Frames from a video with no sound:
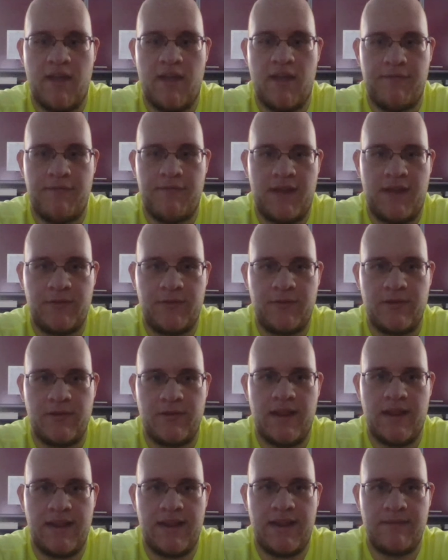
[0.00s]
off faster
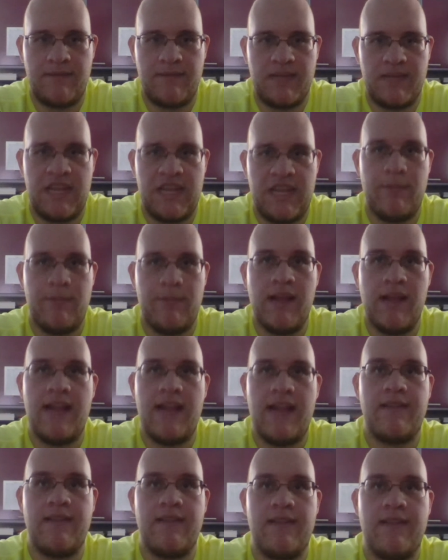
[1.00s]
than it accumulates.